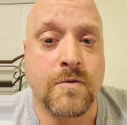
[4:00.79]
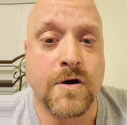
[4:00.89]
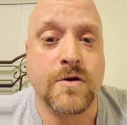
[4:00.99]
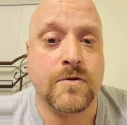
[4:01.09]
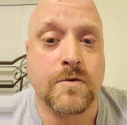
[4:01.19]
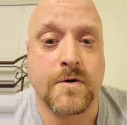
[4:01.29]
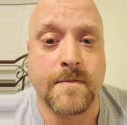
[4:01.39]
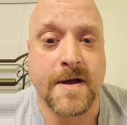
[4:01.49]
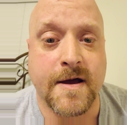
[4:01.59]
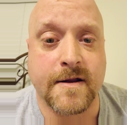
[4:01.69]
What are you doing
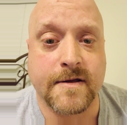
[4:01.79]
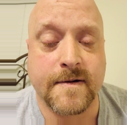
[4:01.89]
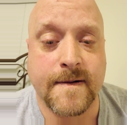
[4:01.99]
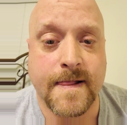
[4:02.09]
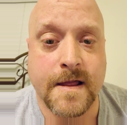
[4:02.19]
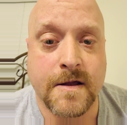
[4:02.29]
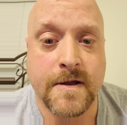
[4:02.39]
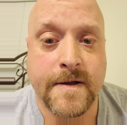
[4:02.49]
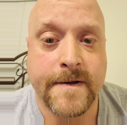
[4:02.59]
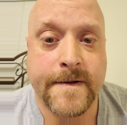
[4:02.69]
about
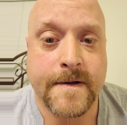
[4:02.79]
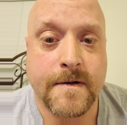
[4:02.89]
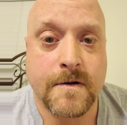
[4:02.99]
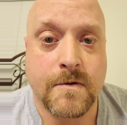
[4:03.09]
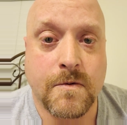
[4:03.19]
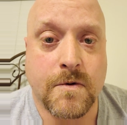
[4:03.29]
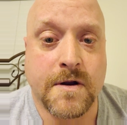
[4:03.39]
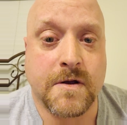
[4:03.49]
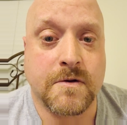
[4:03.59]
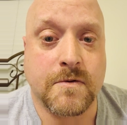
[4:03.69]
it? What
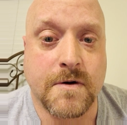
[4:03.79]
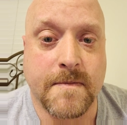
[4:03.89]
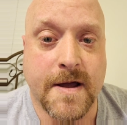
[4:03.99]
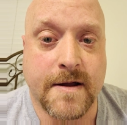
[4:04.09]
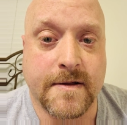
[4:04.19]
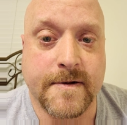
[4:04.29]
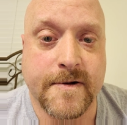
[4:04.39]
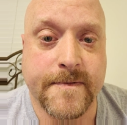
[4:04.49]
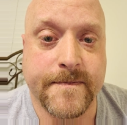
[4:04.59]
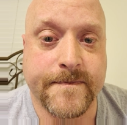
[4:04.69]
are you doing about it?
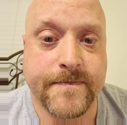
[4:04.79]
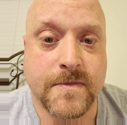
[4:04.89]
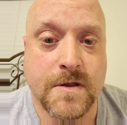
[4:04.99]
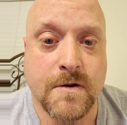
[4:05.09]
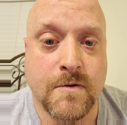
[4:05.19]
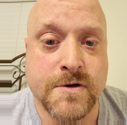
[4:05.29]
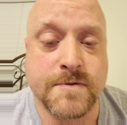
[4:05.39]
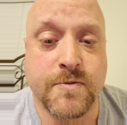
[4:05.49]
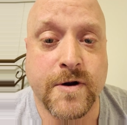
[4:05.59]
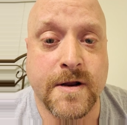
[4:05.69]
Why
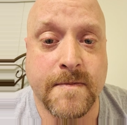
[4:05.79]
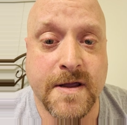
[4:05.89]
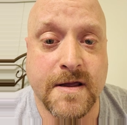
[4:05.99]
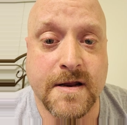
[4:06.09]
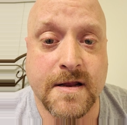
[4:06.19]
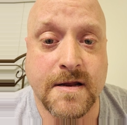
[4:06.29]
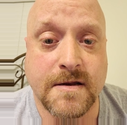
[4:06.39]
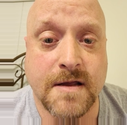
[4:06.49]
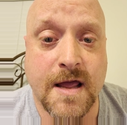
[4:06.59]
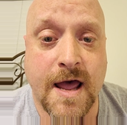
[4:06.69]
don't you pray to me
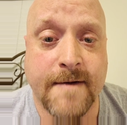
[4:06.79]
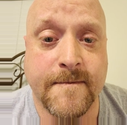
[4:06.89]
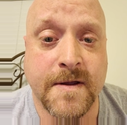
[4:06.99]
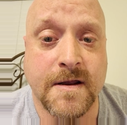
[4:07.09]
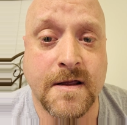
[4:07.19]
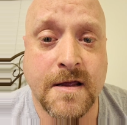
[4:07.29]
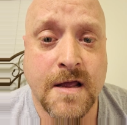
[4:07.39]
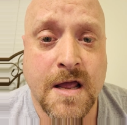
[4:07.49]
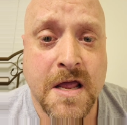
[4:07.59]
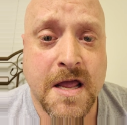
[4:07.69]
and have me
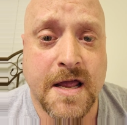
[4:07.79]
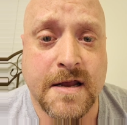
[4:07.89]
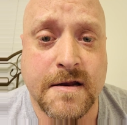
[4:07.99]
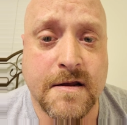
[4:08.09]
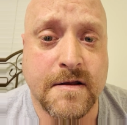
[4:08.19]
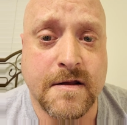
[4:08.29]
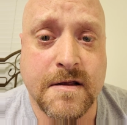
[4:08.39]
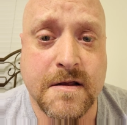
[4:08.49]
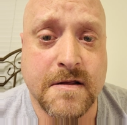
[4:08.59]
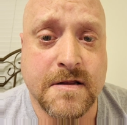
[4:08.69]
and
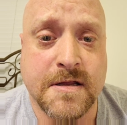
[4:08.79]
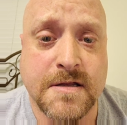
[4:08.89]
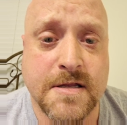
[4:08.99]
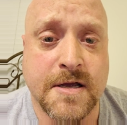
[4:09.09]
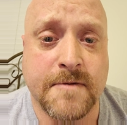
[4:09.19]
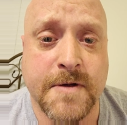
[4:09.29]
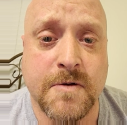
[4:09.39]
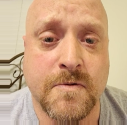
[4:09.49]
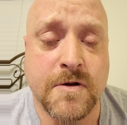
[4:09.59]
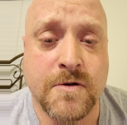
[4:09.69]
tell
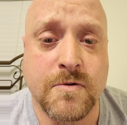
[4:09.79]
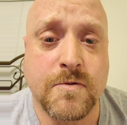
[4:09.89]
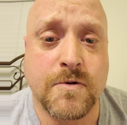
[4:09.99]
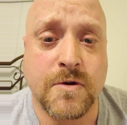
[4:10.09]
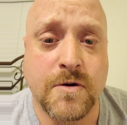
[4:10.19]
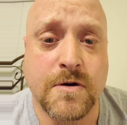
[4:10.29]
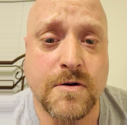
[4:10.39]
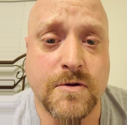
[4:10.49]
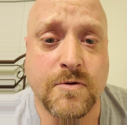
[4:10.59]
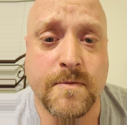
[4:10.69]
me what you, you're
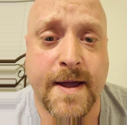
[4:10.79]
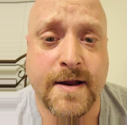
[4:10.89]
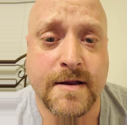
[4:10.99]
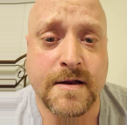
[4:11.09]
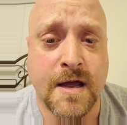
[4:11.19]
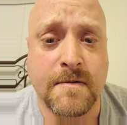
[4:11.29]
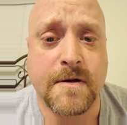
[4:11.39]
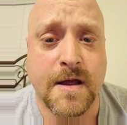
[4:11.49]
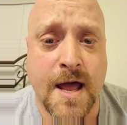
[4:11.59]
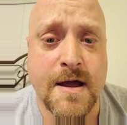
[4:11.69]
going to do about it? And I'm,
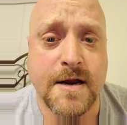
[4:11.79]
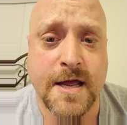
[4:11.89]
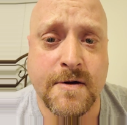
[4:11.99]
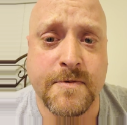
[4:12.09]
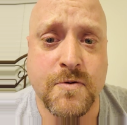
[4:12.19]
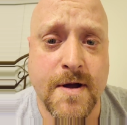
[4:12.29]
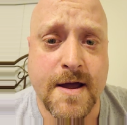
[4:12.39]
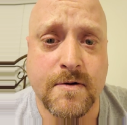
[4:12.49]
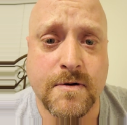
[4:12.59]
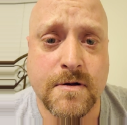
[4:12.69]
I'm going to help you
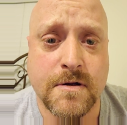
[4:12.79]
out.